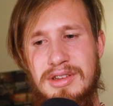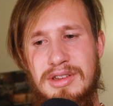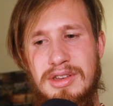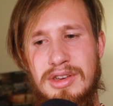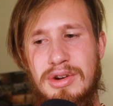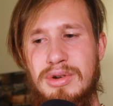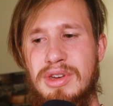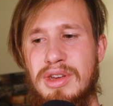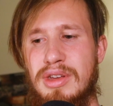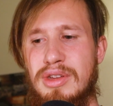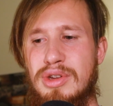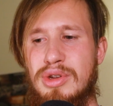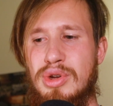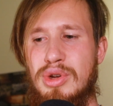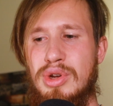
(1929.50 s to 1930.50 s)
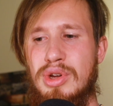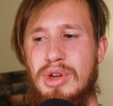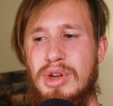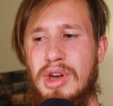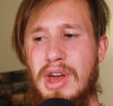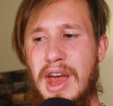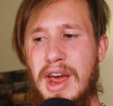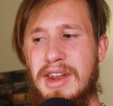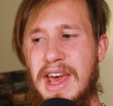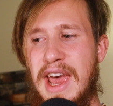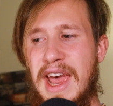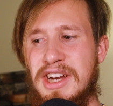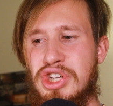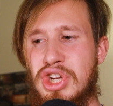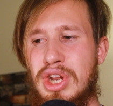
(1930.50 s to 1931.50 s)
Going and
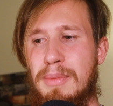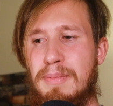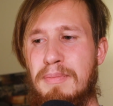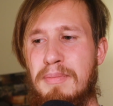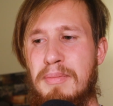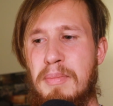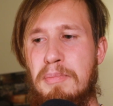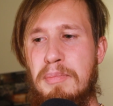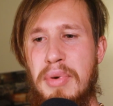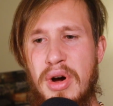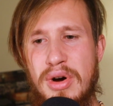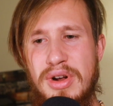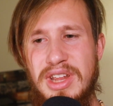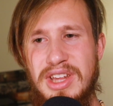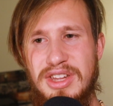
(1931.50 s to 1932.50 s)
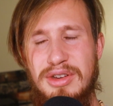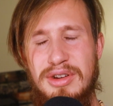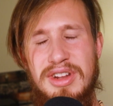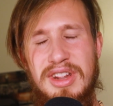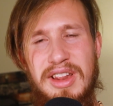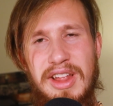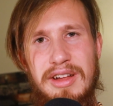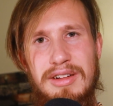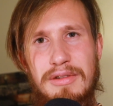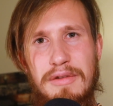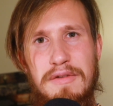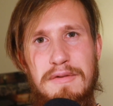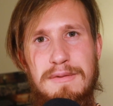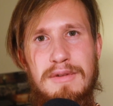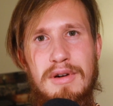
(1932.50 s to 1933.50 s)
actually putting yourself
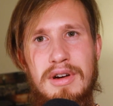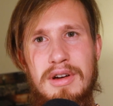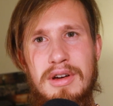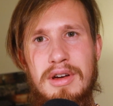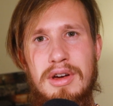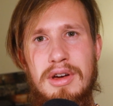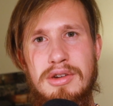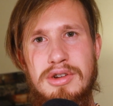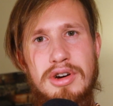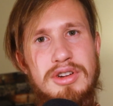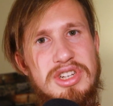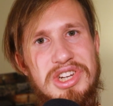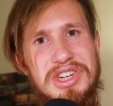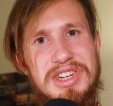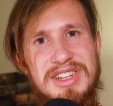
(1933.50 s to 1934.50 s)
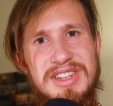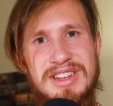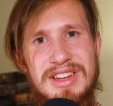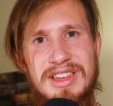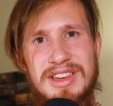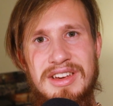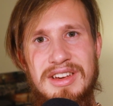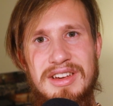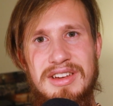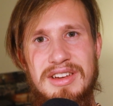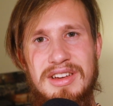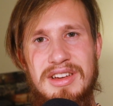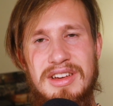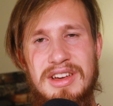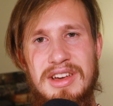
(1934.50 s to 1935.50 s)
consciously
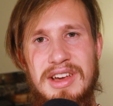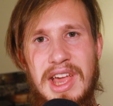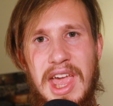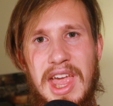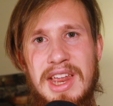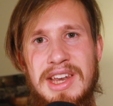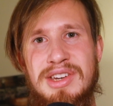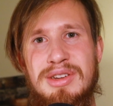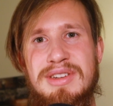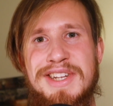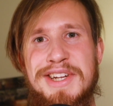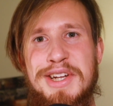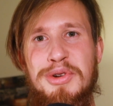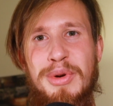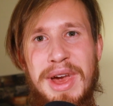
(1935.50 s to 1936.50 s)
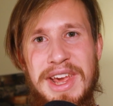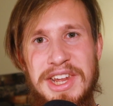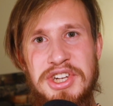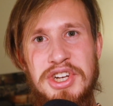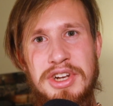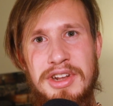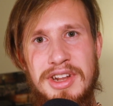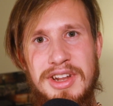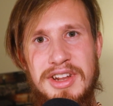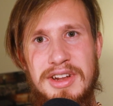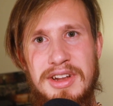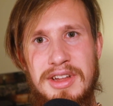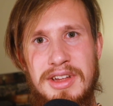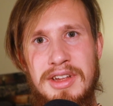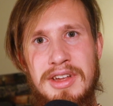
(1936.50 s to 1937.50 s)
into situations
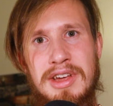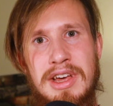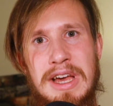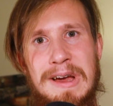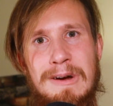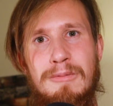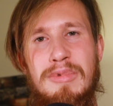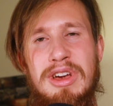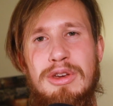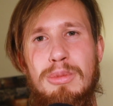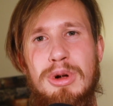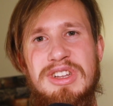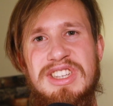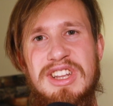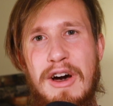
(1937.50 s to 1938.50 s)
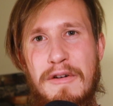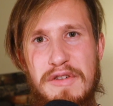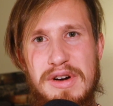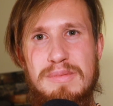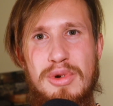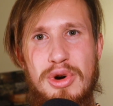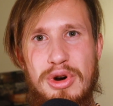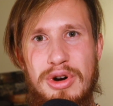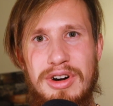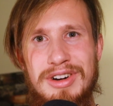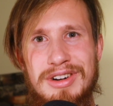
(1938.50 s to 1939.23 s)
where you will suffer more.